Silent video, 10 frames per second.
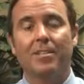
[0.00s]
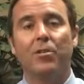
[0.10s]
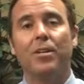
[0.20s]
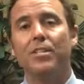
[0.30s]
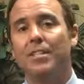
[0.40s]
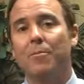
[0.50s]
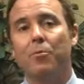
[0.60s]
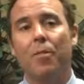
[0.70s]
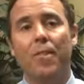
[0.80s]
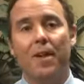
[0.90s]
So here's the number
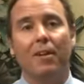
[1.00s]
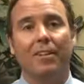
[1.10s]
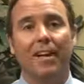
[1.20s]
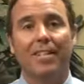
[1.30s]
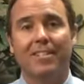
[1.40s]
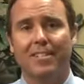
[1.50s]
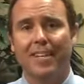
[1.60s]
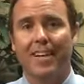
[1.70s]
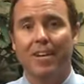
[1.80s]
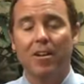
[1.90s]
one thing our clients have
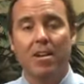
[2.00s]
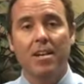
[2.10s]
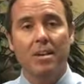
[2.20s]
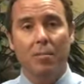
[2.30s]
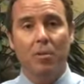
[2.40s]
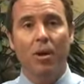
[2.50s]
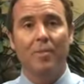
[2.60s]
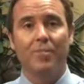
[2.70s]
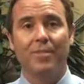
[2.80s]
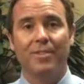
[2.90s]
said. Number one,
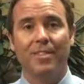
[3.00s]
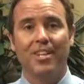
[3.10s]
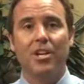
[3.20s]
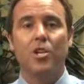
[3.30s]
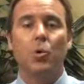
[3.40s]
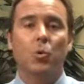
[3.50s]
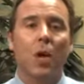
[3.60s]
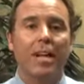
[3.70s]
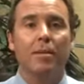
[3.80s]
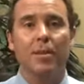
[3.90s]

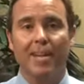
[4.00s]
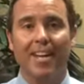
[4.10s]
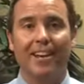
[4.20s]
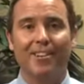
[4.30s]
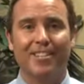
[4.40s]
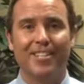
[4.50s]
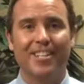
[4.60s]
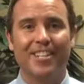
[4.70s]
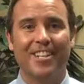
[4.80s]
great communicators.